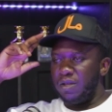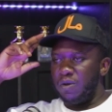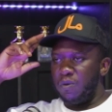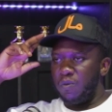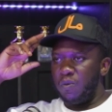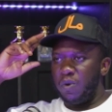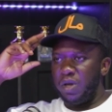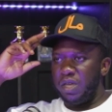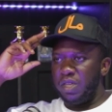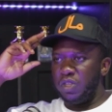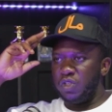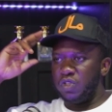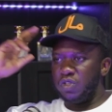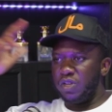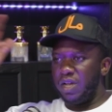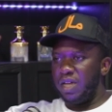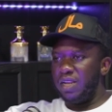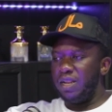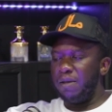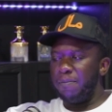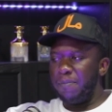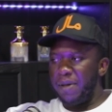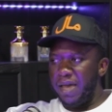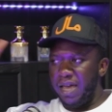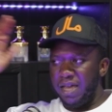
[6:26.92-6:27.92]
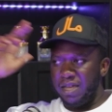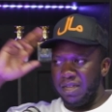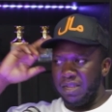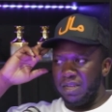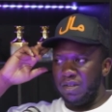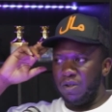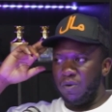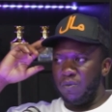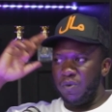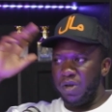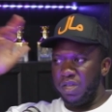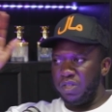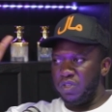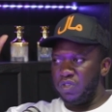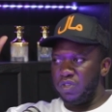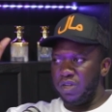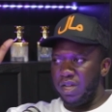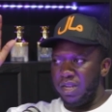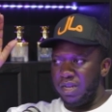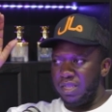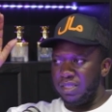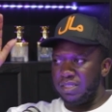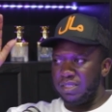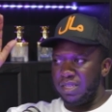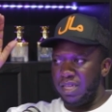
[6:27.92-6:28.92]
what he's trying to pattern and what he's
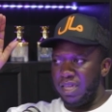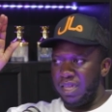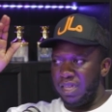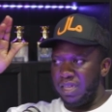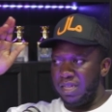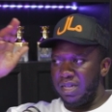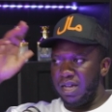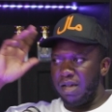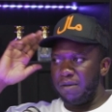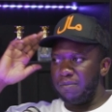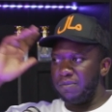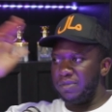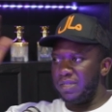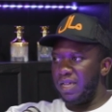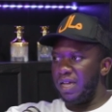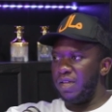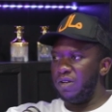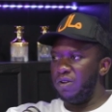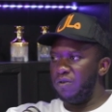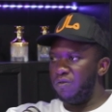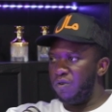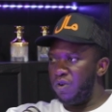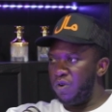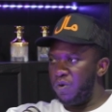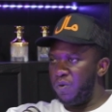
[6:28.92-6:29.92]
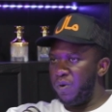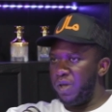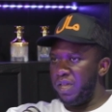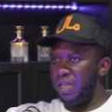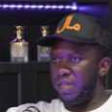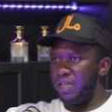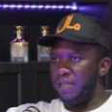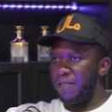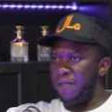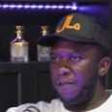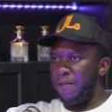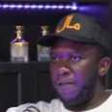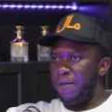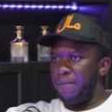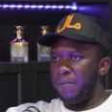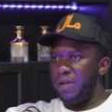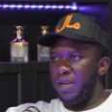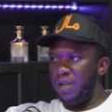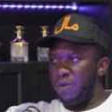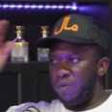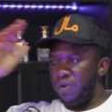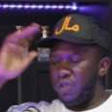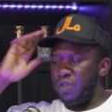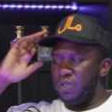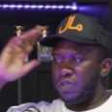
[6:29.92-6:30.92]
trying to say comes out the wrong way. But
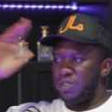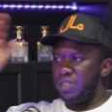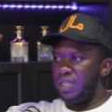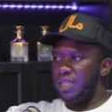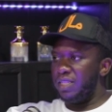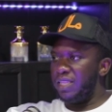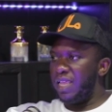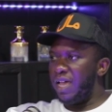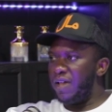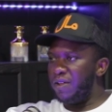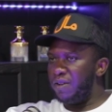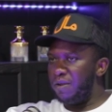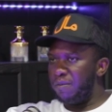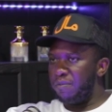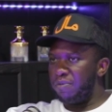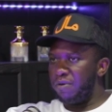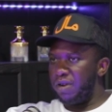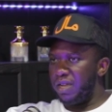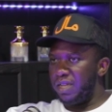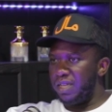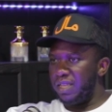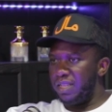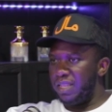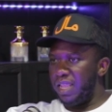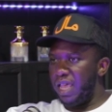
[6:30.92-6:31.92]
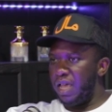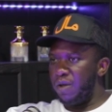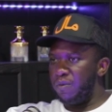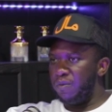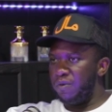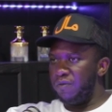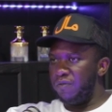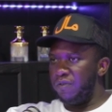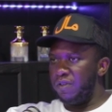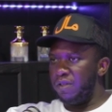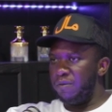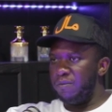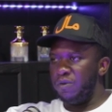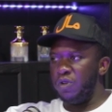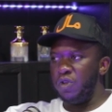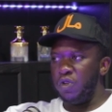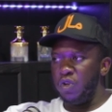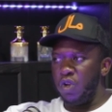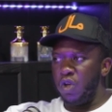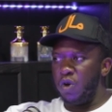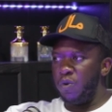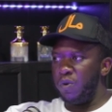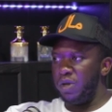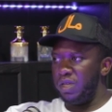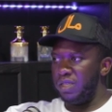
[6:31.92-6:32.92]
then when you sit down and break it down with him, you
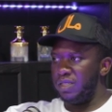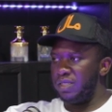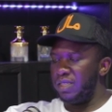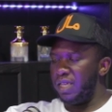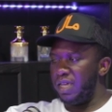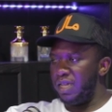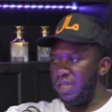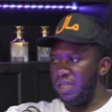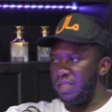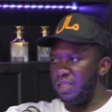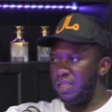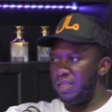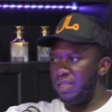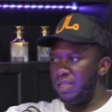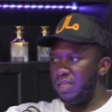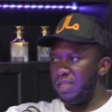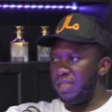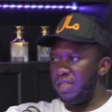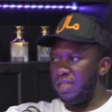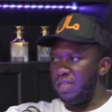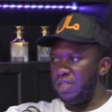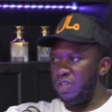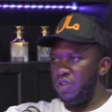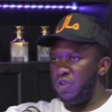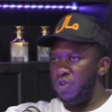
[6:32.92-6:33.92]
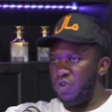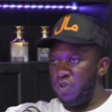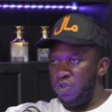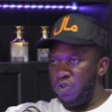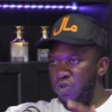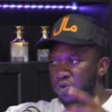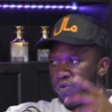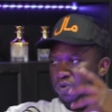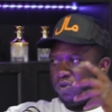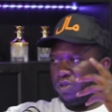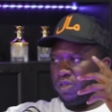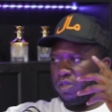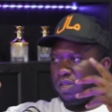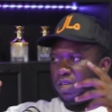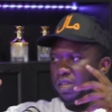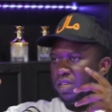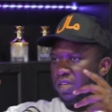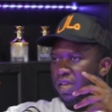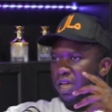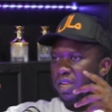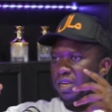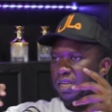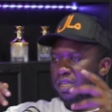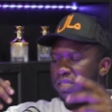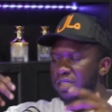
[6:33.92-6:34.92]
know what he's saying. You
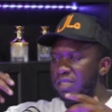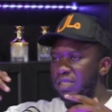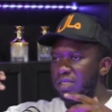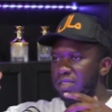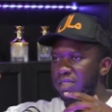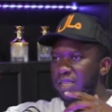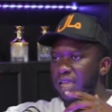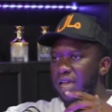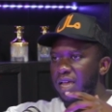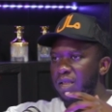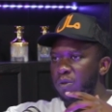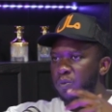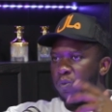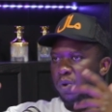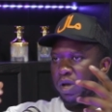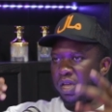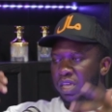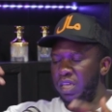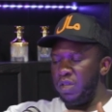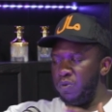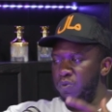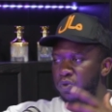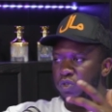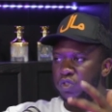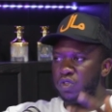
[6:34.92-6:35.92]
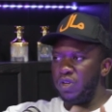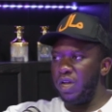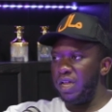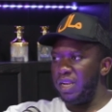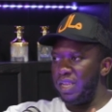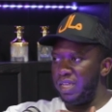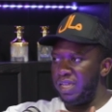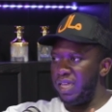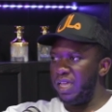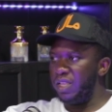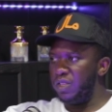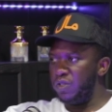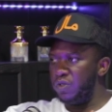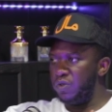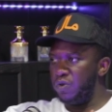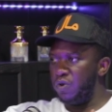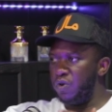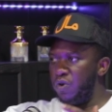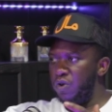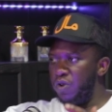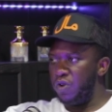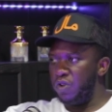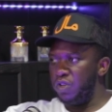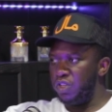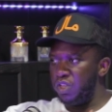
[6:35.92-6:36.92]
understand what he was trying to get to
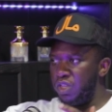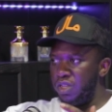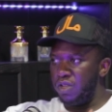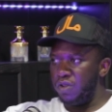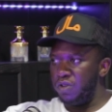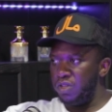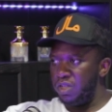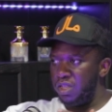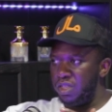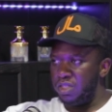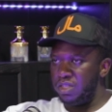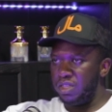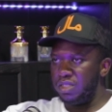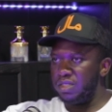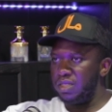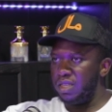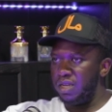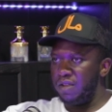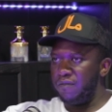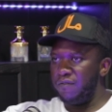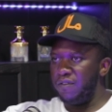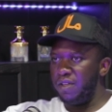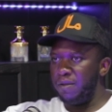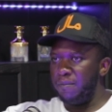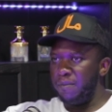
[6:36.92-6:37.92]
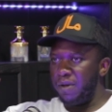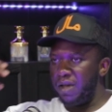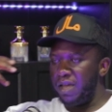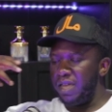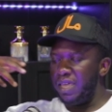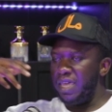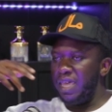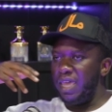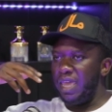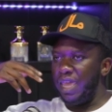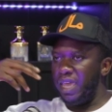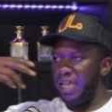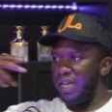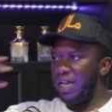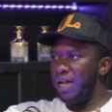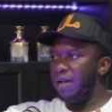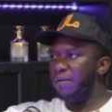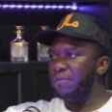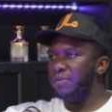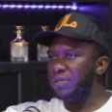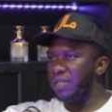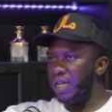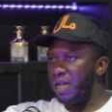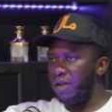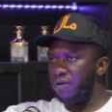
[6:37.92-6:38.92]
or the gist of the thing, but it
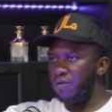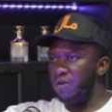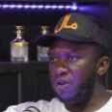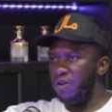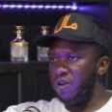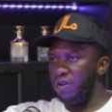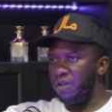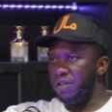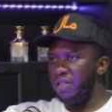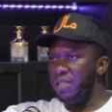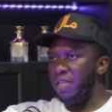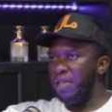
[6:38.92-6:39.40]
comes out wrong.